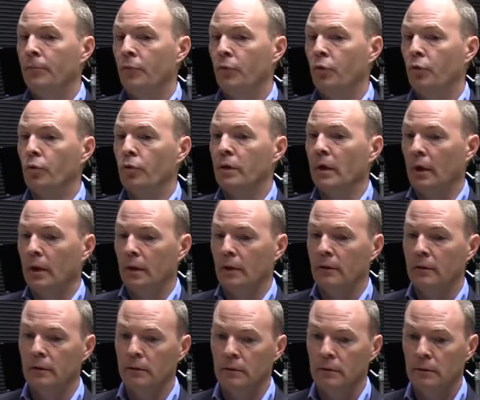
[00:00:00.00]
You
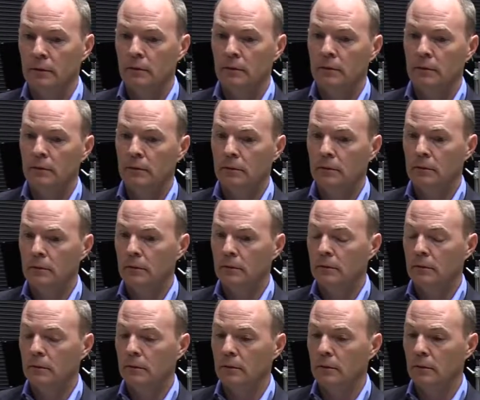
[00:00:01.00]
can
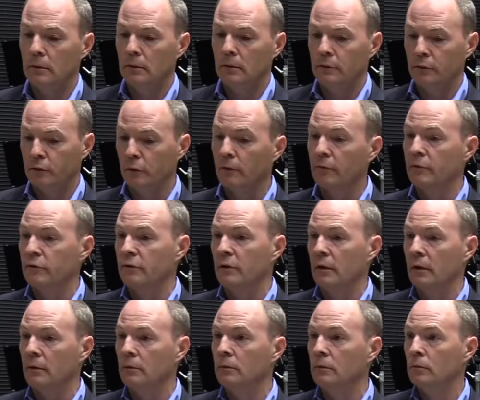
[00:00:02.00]

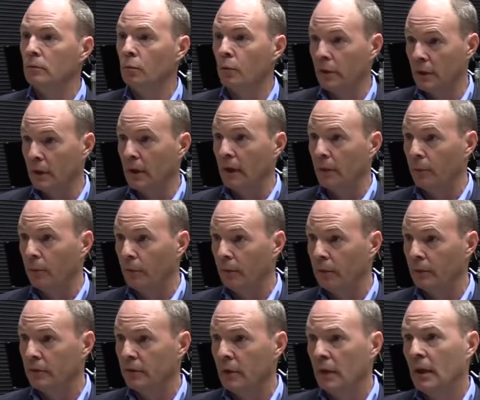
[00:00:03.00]
servicing would enable
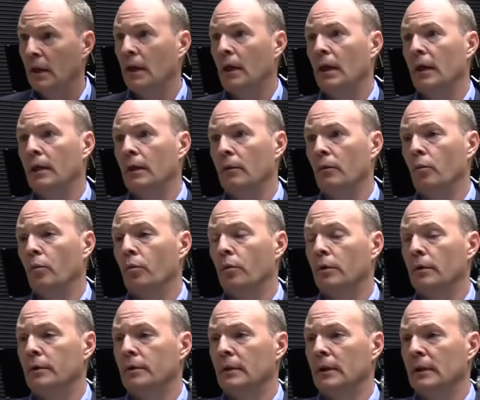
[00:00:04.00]
this, and it
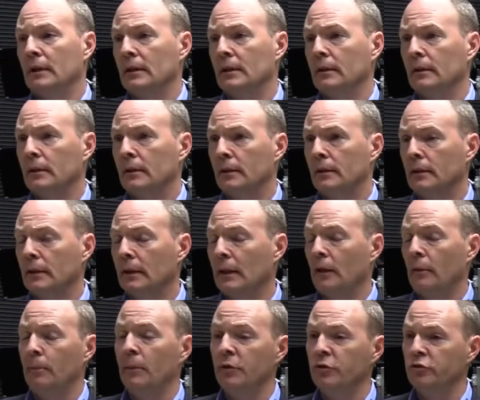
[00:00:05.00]
would
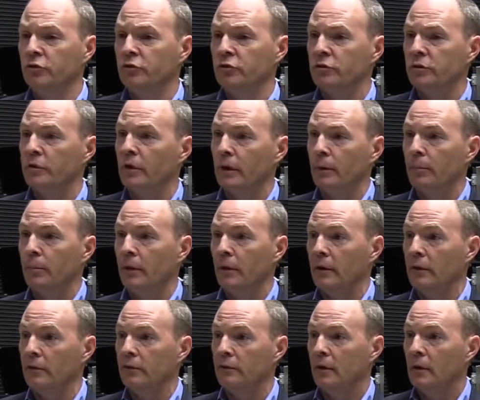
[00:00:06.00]
allow missions to take
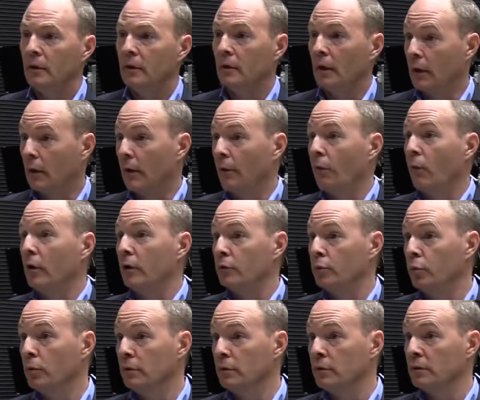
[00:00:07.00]
place that otherwise
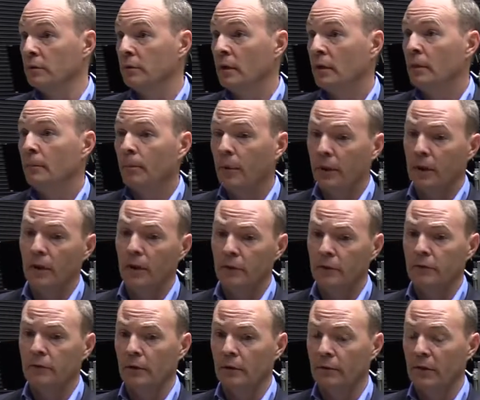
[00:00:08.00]
wouldn't
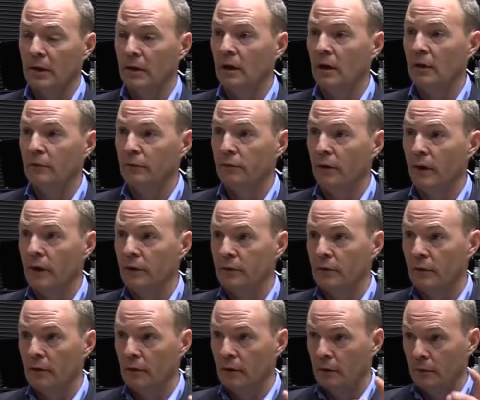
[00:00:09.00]
because of the confines
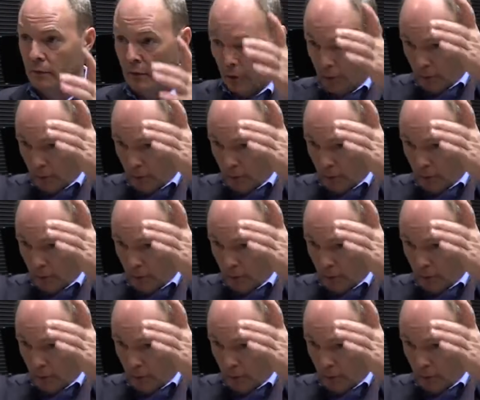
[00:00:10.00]
of